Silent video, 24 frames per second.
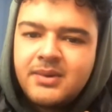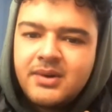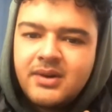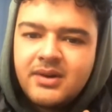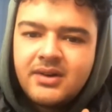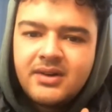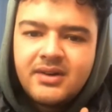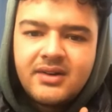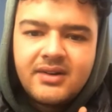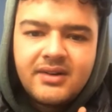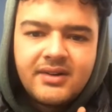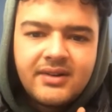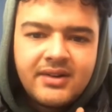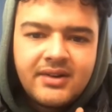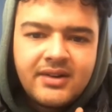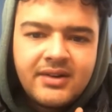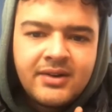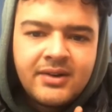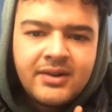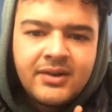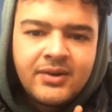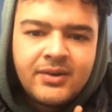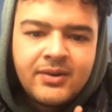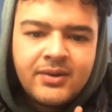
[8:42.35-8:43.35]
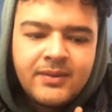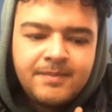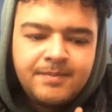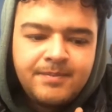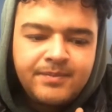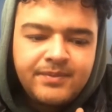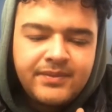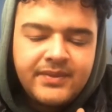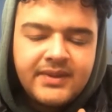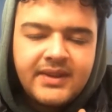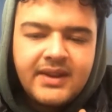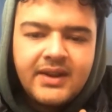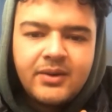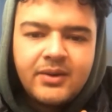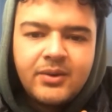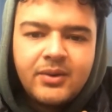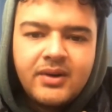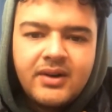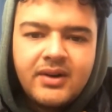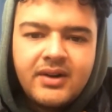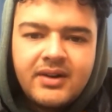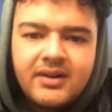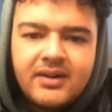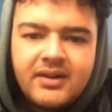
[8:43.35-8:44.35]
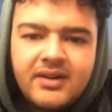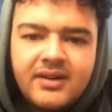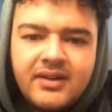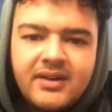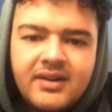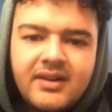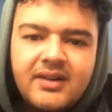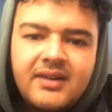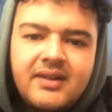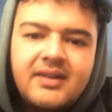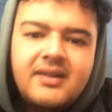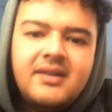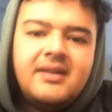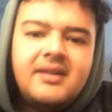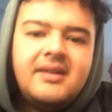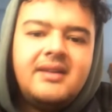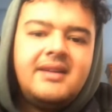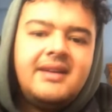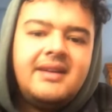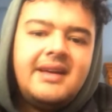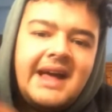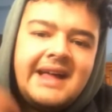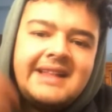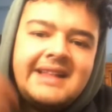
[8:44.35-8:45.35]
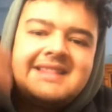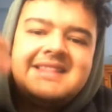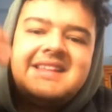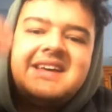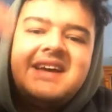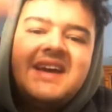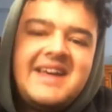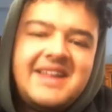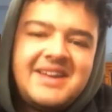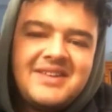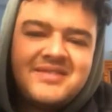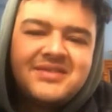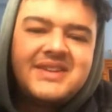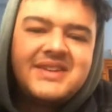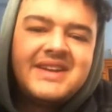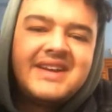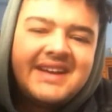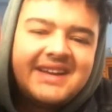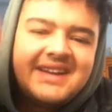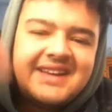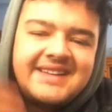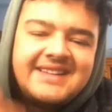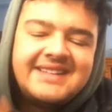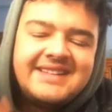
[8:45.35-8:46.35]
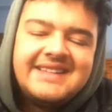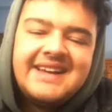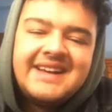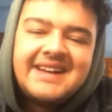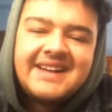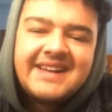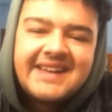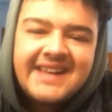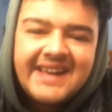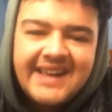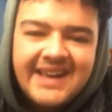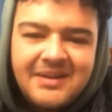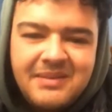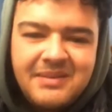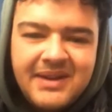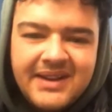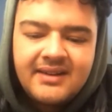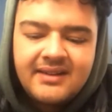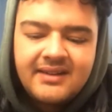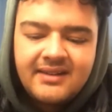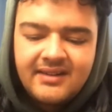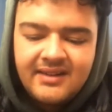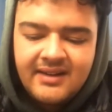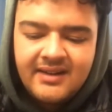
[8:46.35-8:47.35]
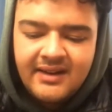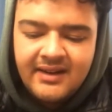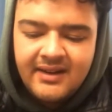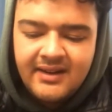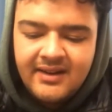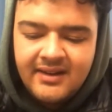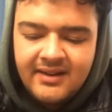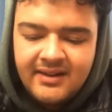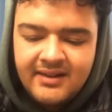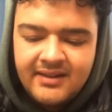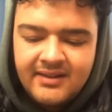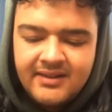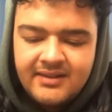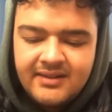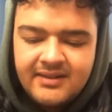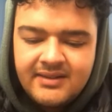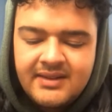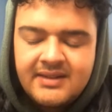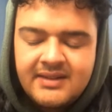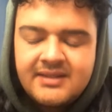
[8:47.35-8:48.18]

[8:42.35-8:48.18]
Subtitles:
I still remember, they were at the head of their game at that time, and